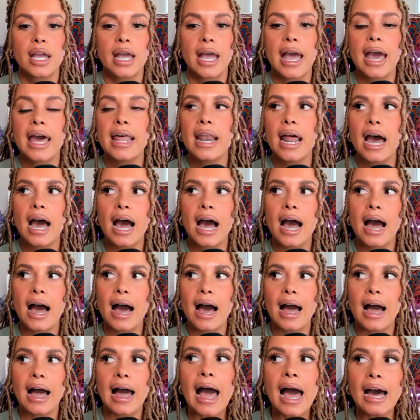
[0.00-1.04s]
And
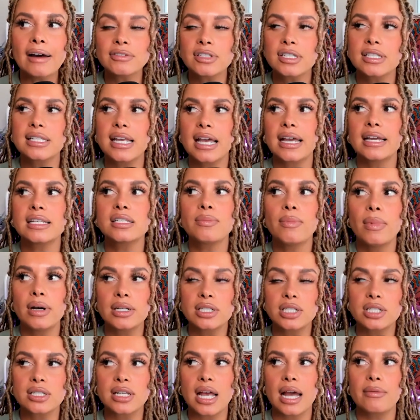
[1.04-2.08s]
I have to say, as
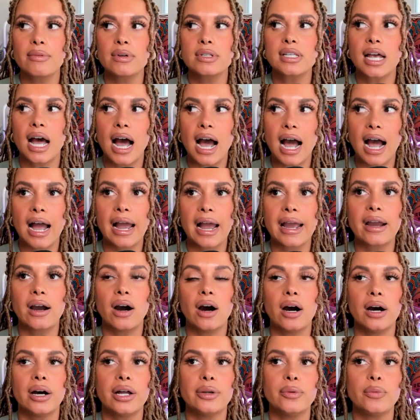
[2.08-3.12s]
much as I was high
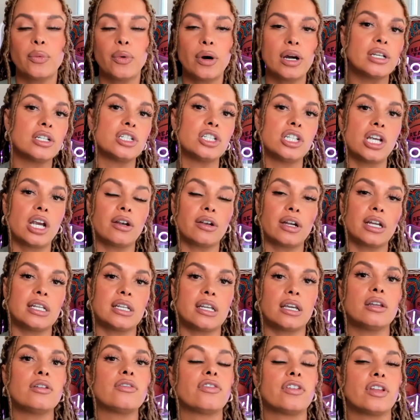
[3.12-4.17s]
on what Jerry
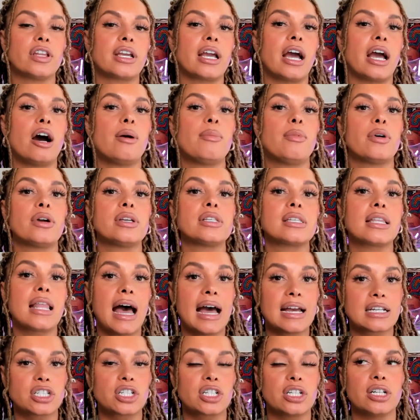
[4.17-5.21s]
did for the Cowboys
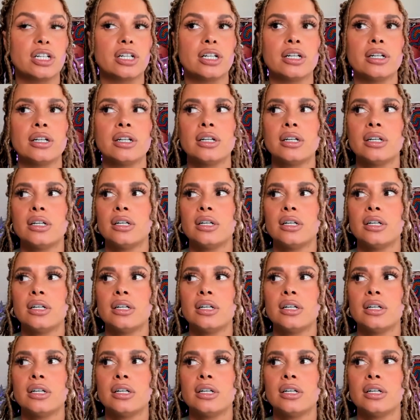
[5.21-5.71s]
last year,